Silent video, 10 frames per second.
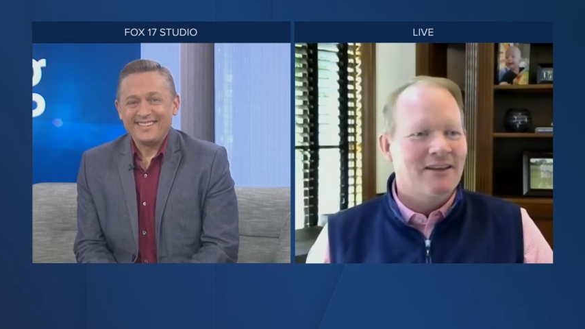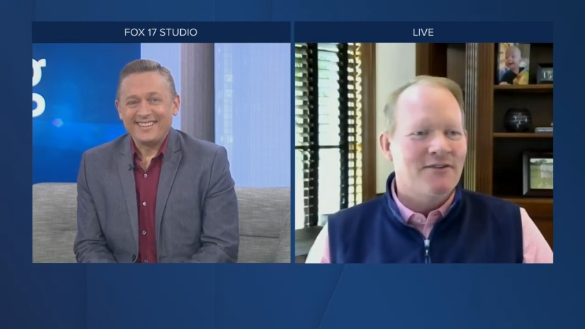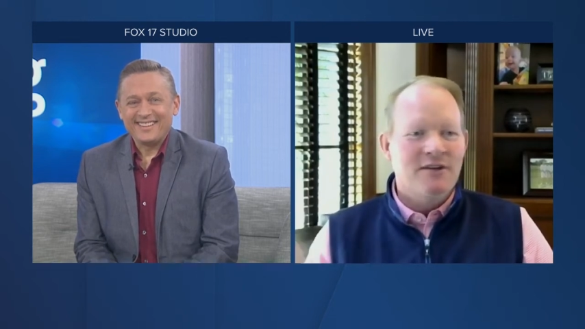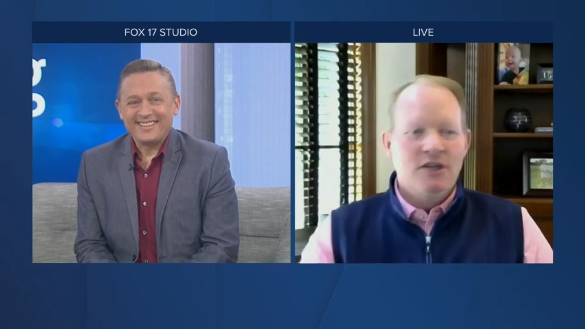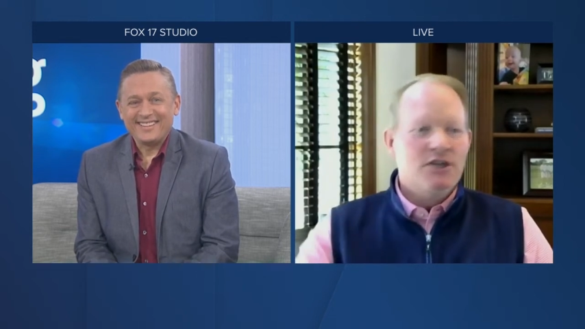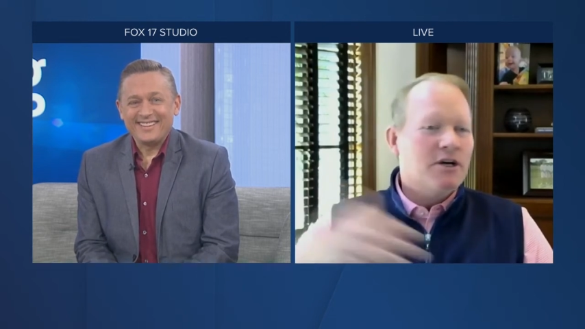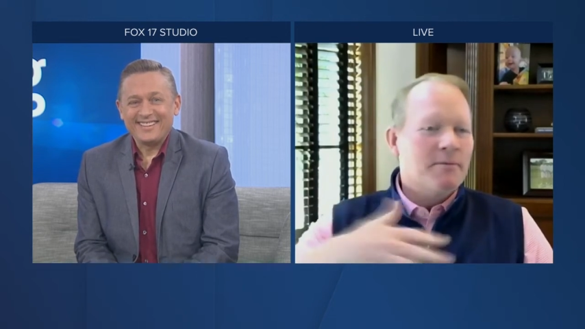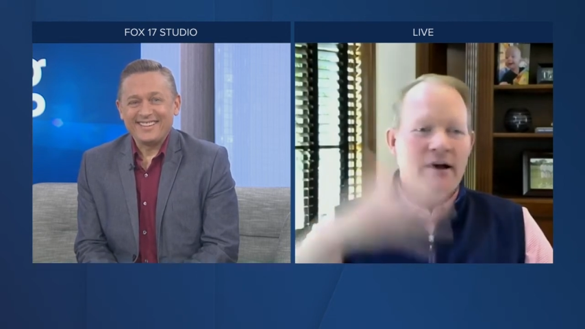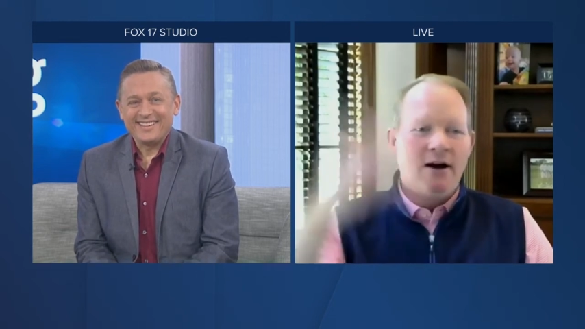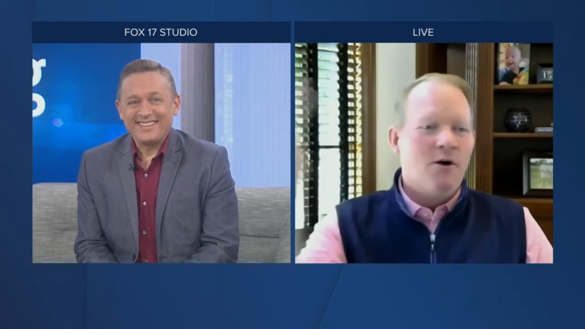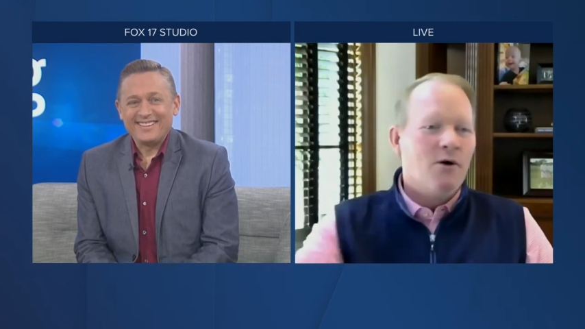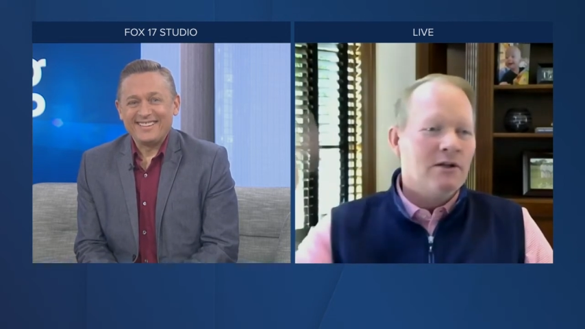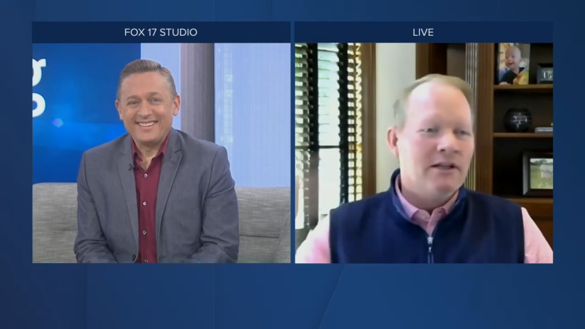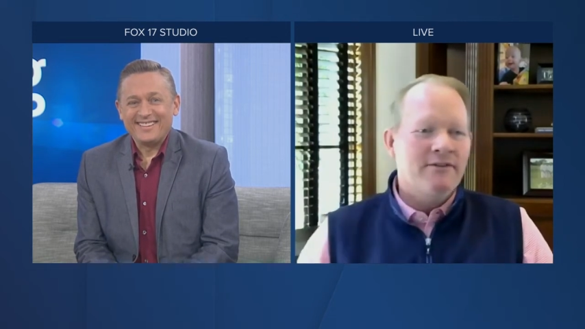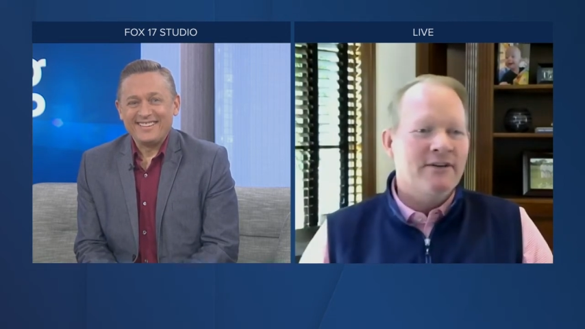Speaker 1: I love you can make a
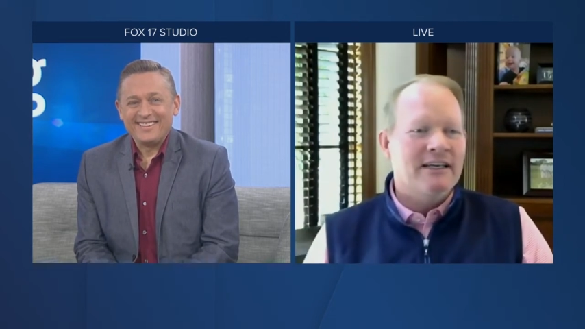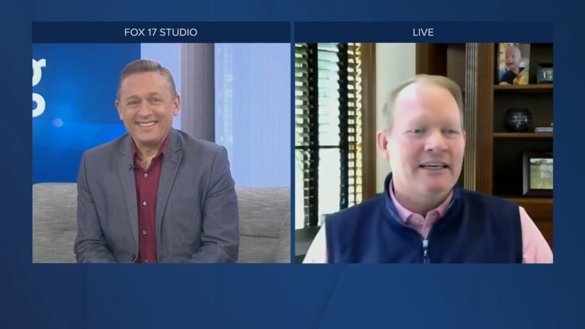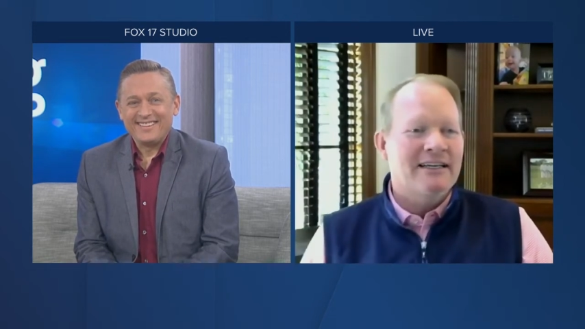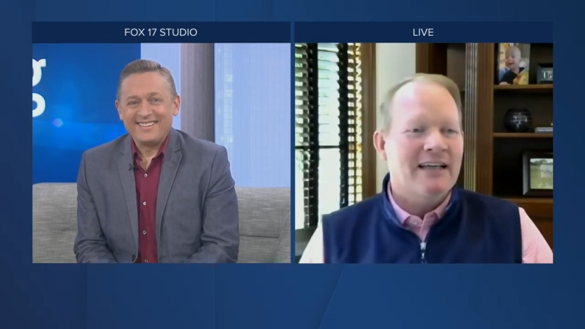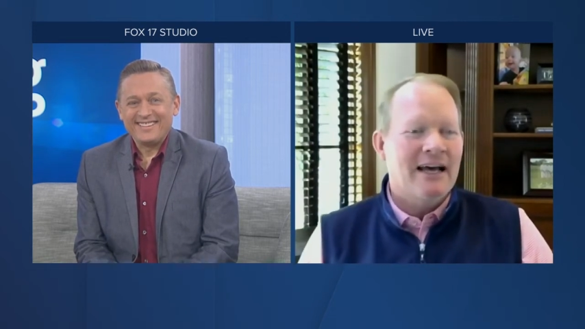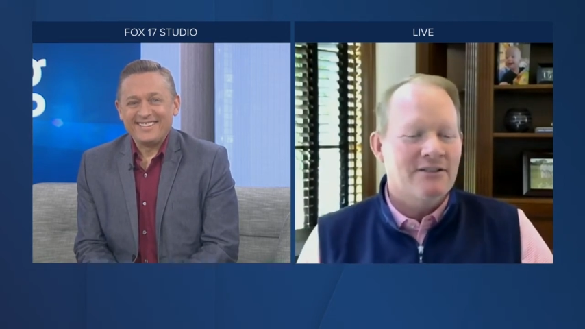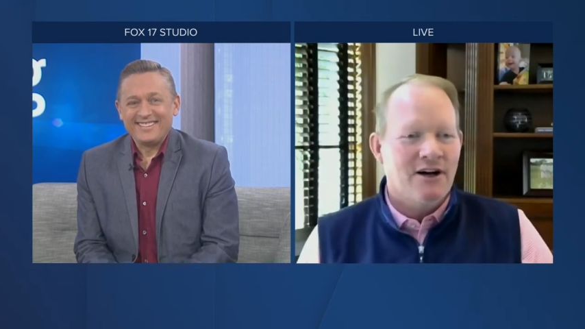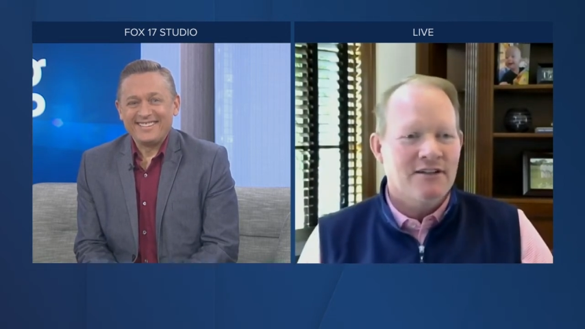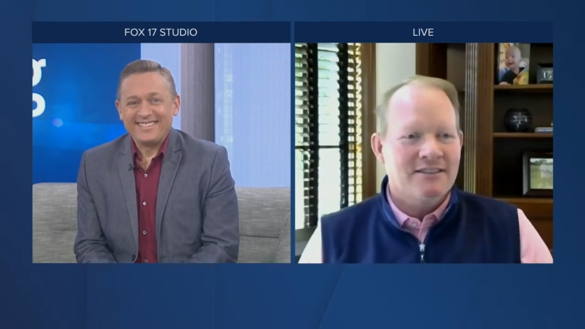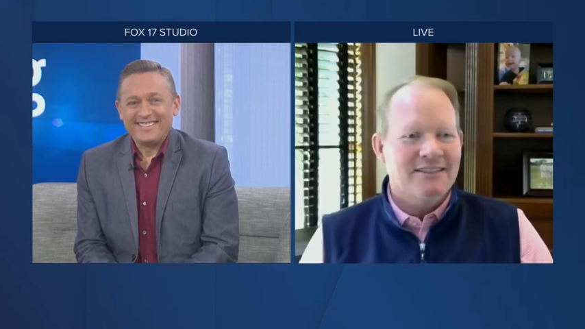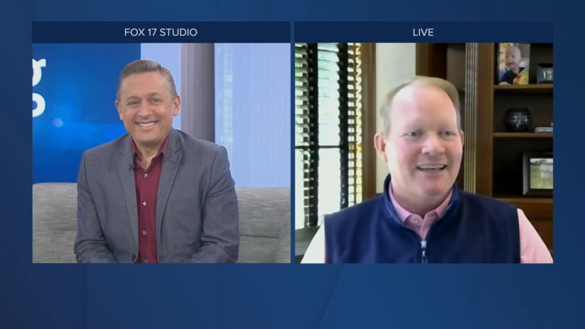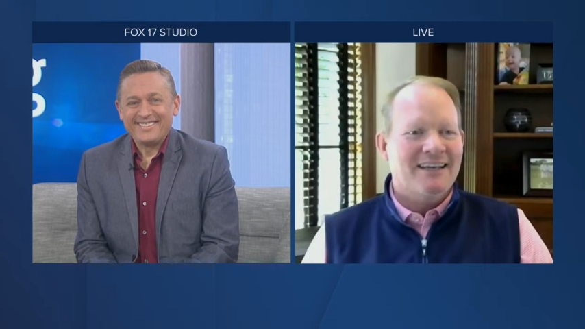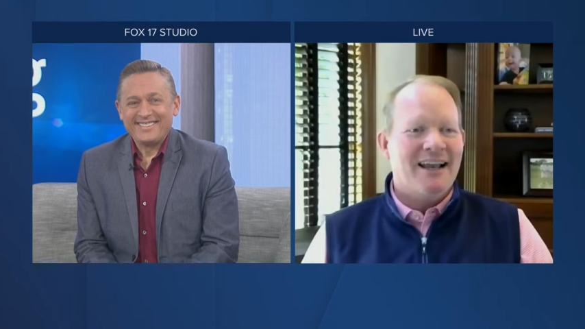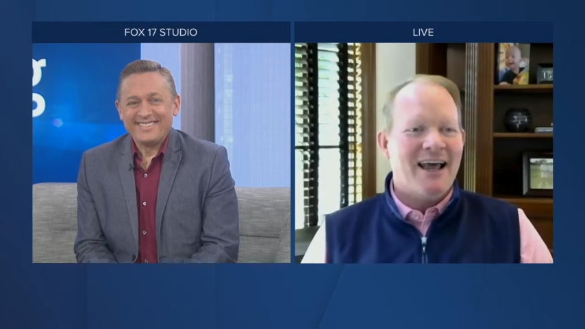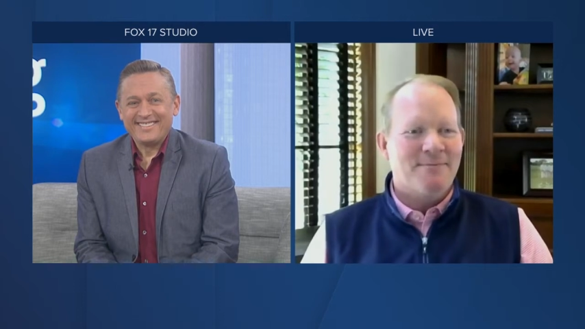whole living eating hot dogs and
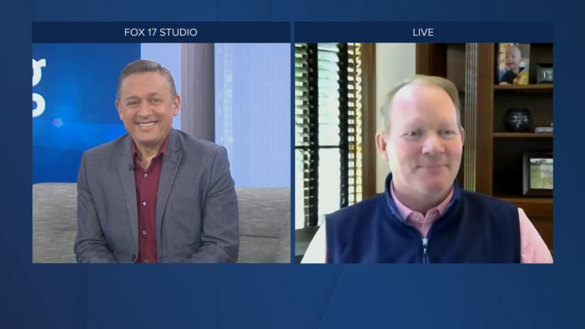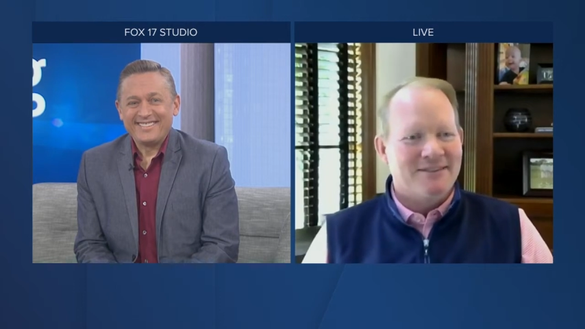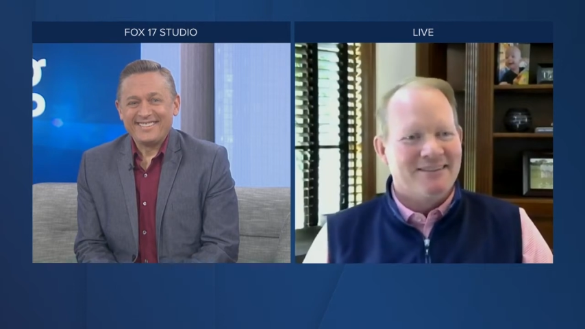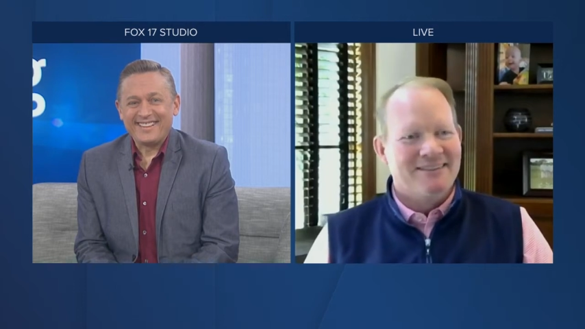taking naps.